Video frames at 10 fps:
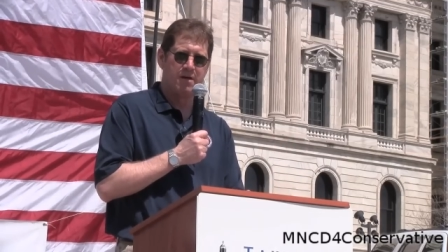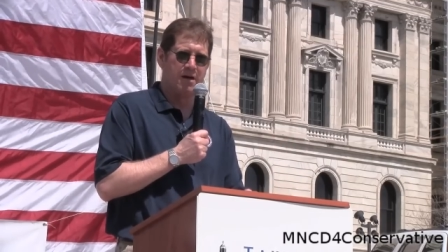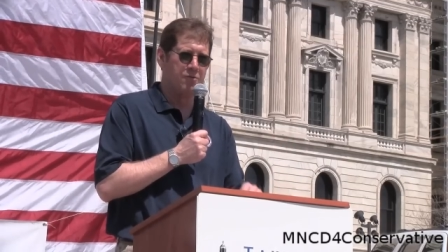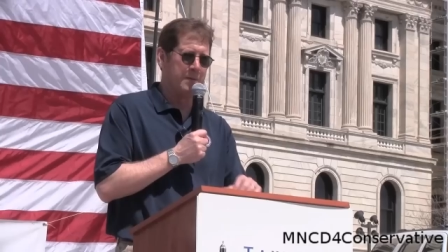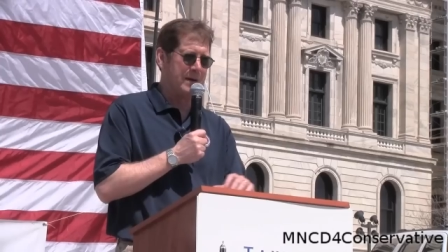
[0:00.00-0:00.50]

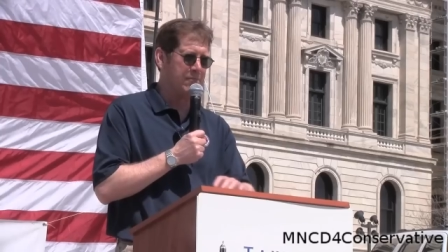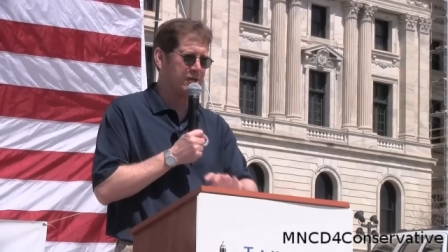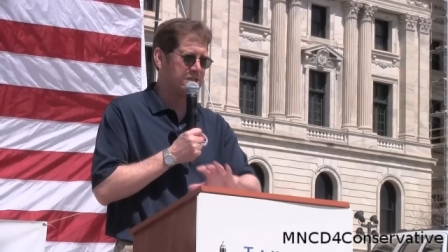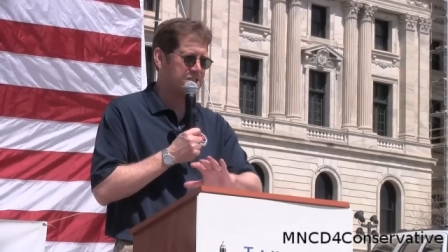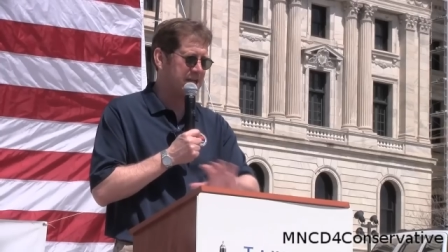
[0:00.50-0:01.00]
uh, the
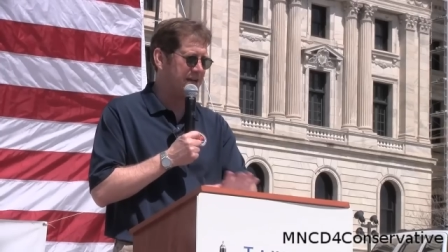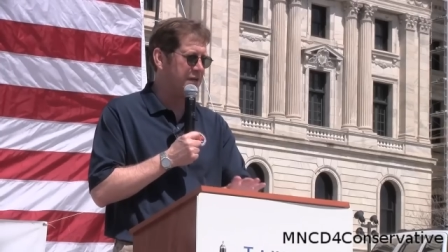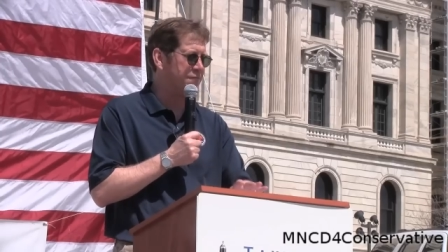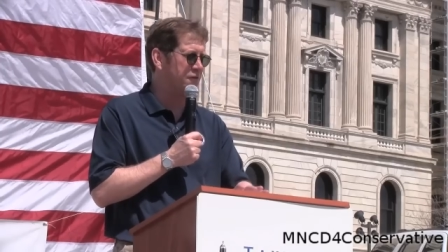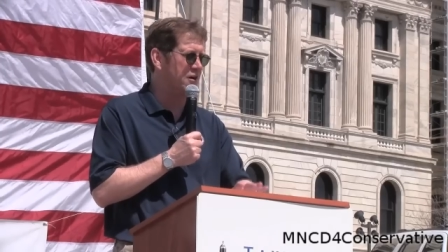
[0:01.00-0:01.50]
Republicans
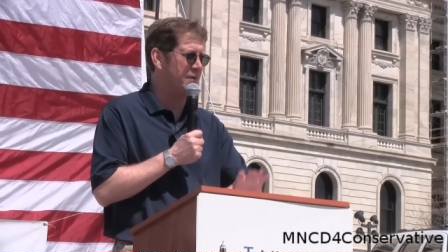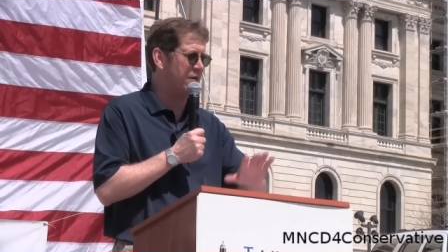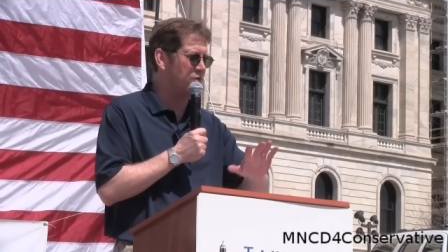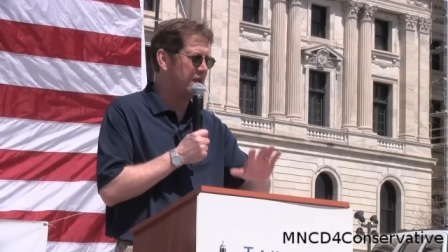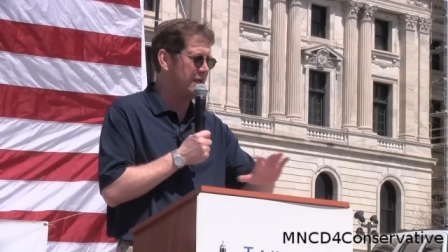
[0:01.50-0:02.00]
standing firm,
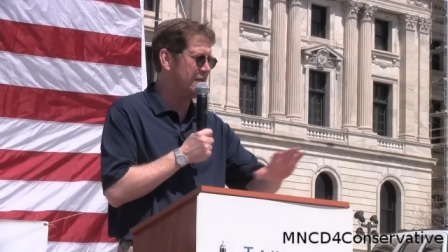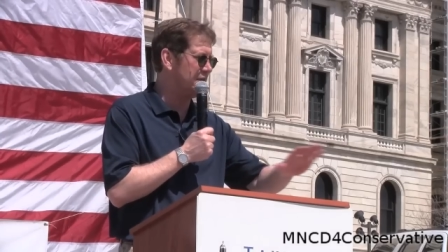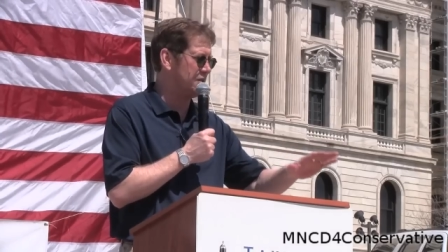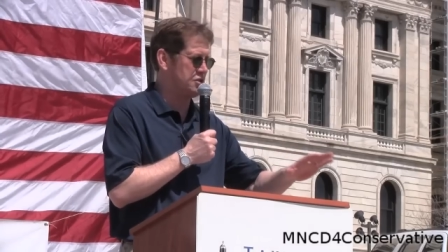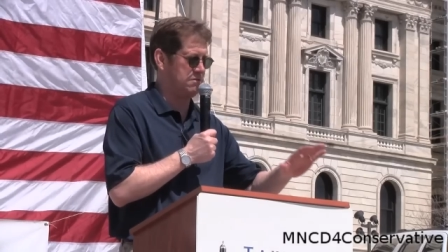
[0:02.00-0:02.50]
and we're getting
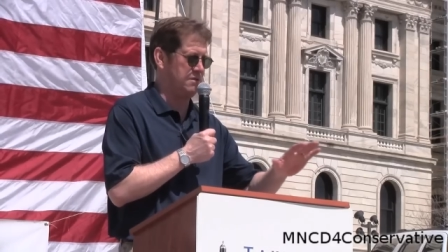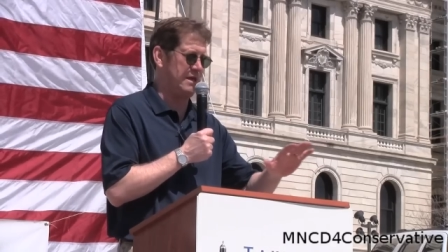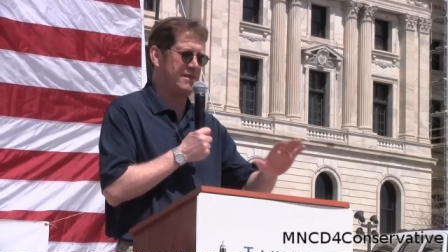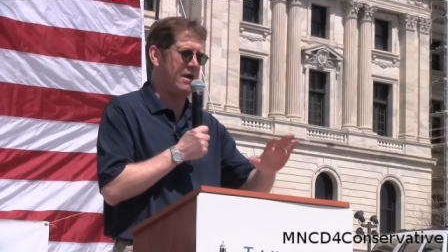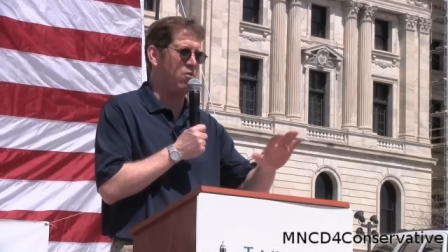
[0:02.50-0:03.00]
the,
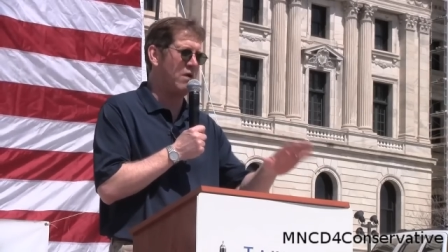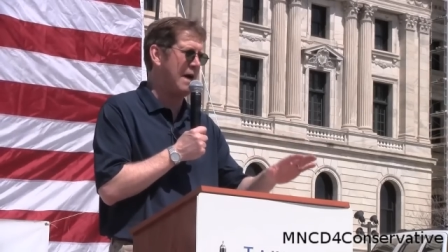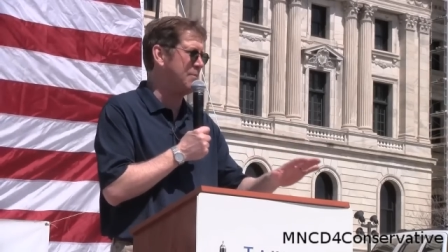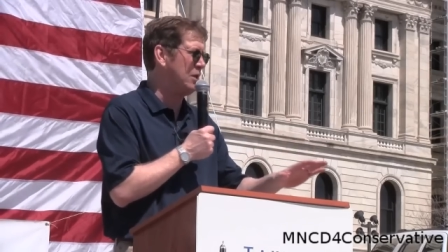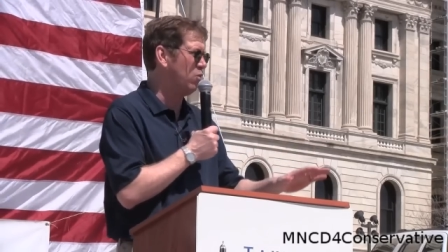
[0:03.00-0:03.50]
the that
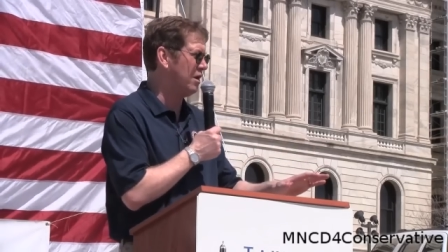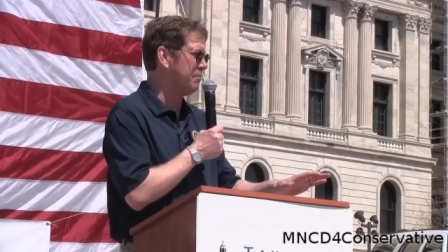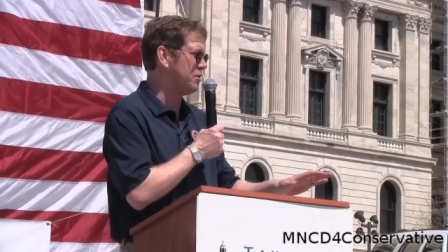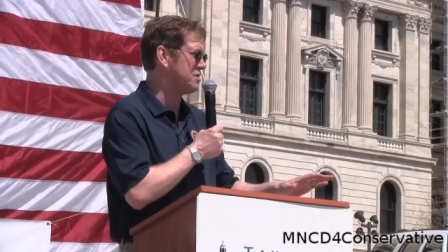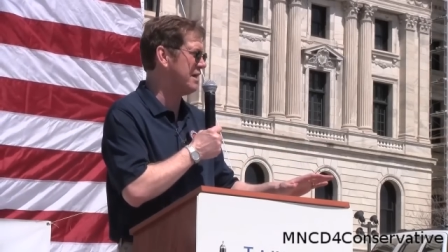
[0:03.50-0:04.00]
whopping
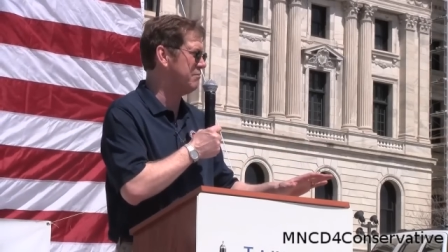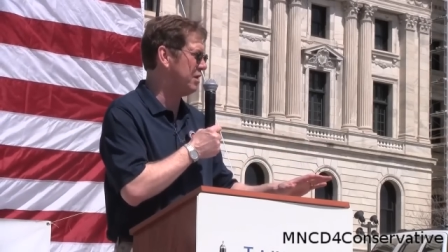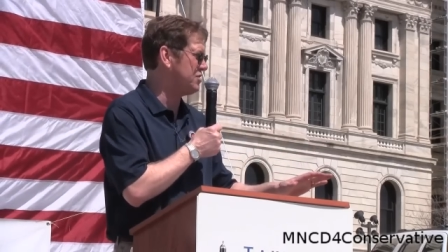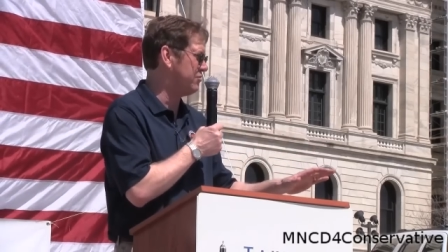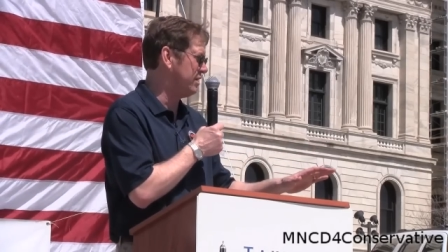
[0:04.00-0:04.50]
1%
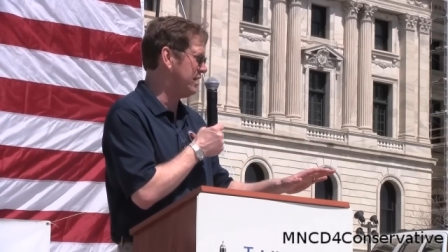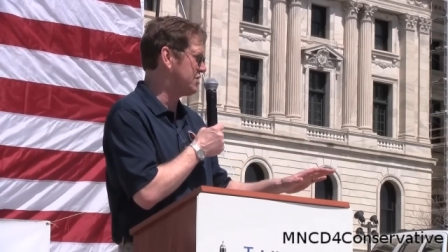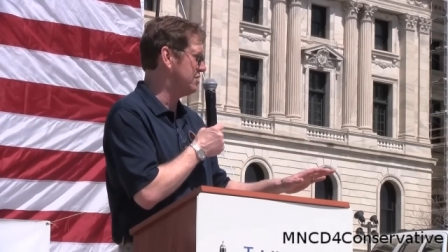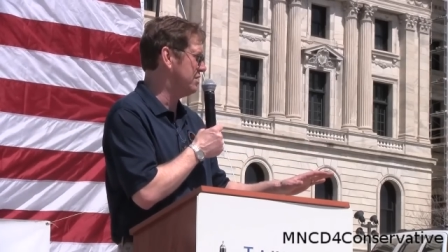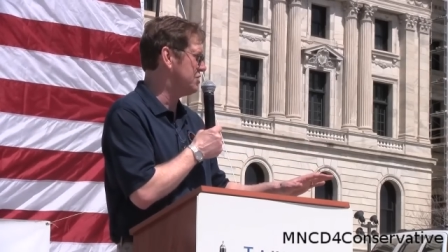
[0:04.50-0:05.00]
budget
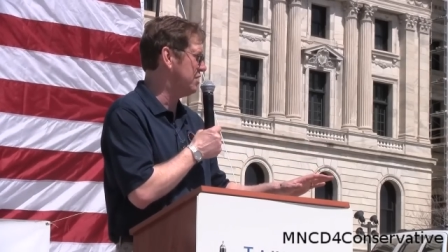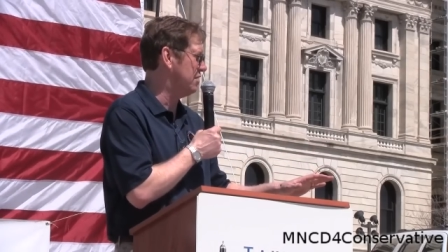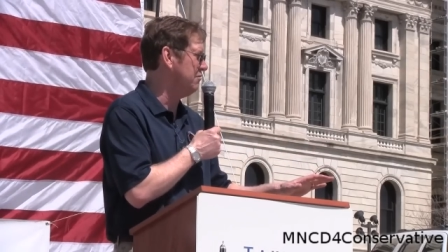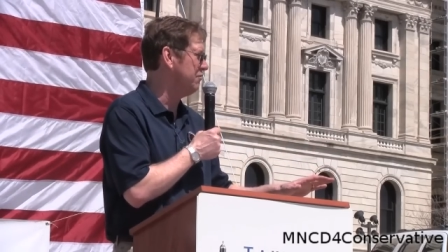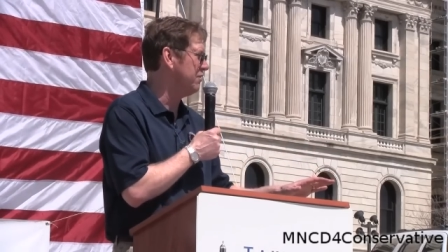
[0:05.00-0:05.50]
reduction this
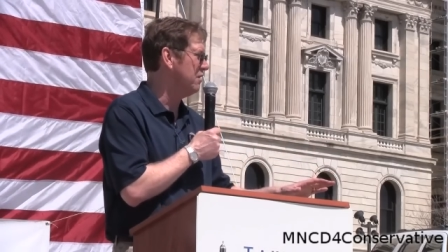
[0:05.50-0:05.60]
year.